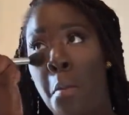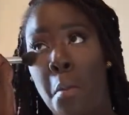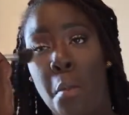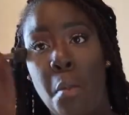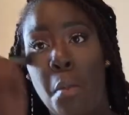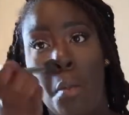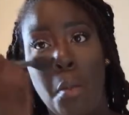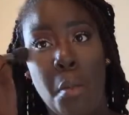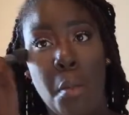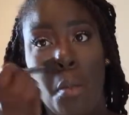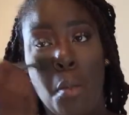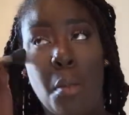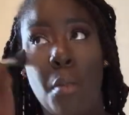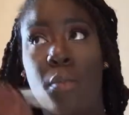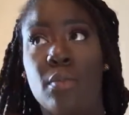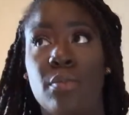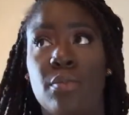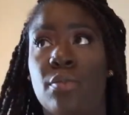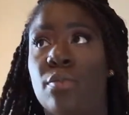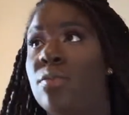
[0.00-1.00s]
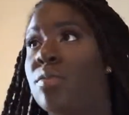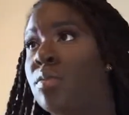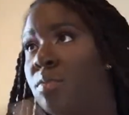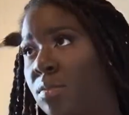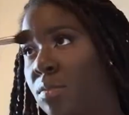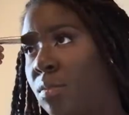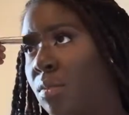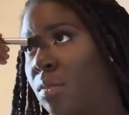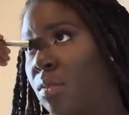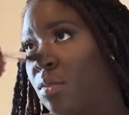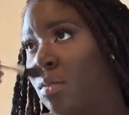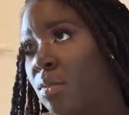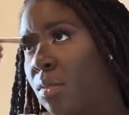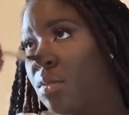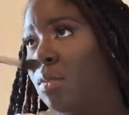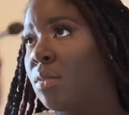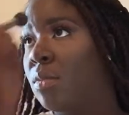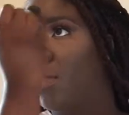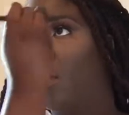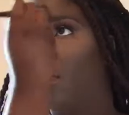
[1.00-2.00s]
is really good as well, which is my
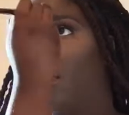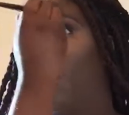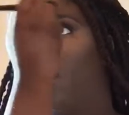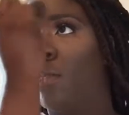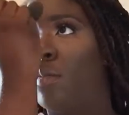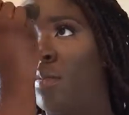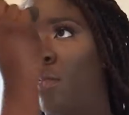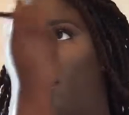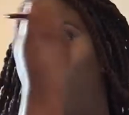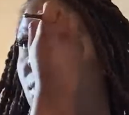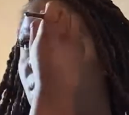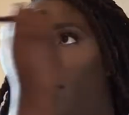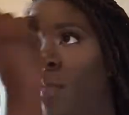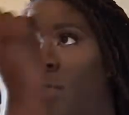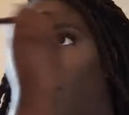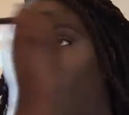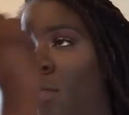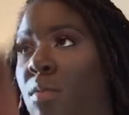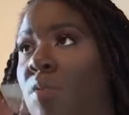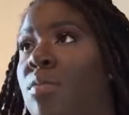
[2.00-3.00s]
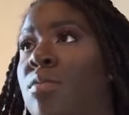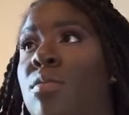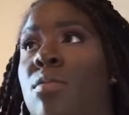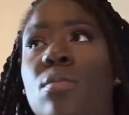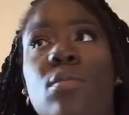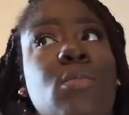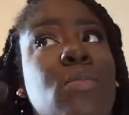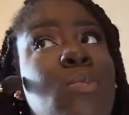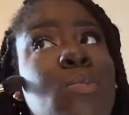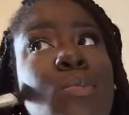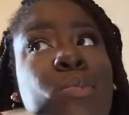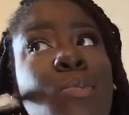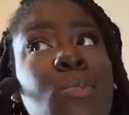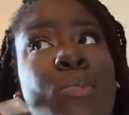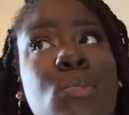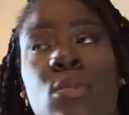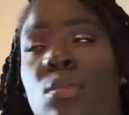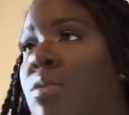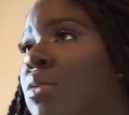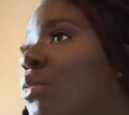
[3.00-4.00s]
favorite. And I'm going to just basically
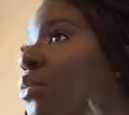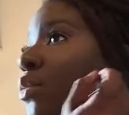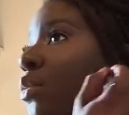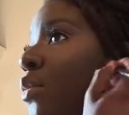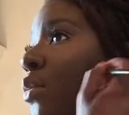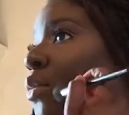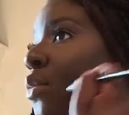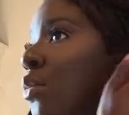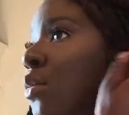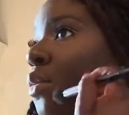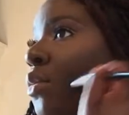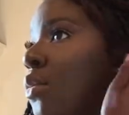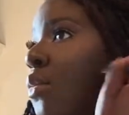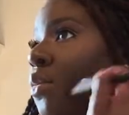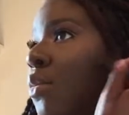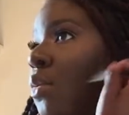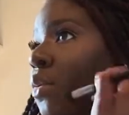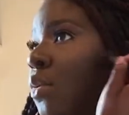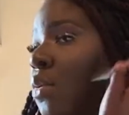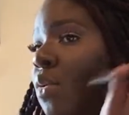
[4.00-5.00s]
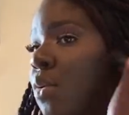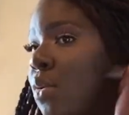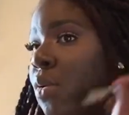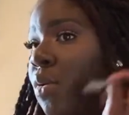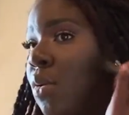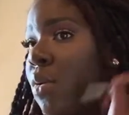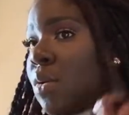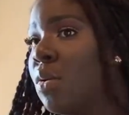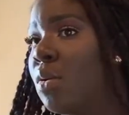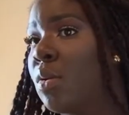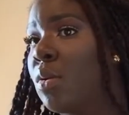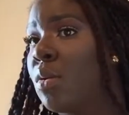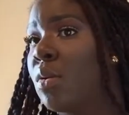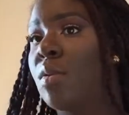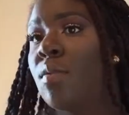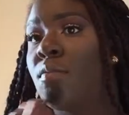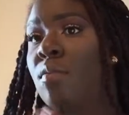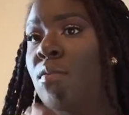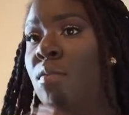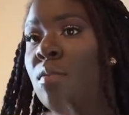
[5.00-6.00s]
set everything with that
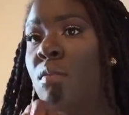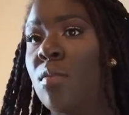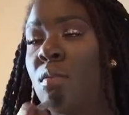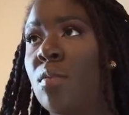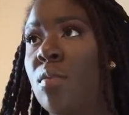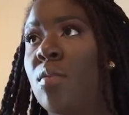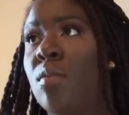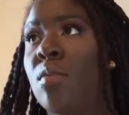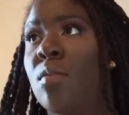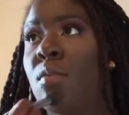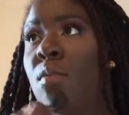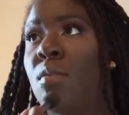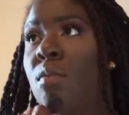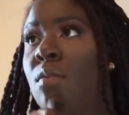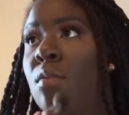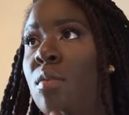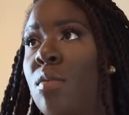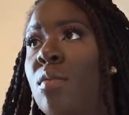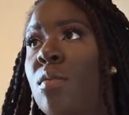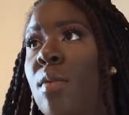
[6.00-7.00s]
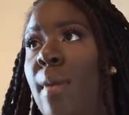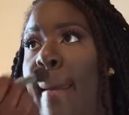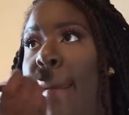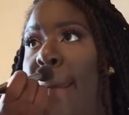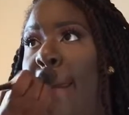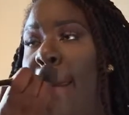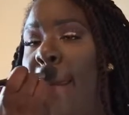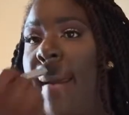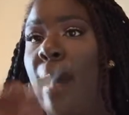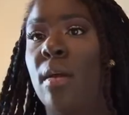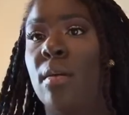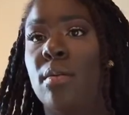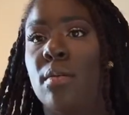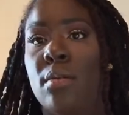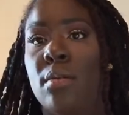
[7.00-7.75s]
blotting powder, translucent powder.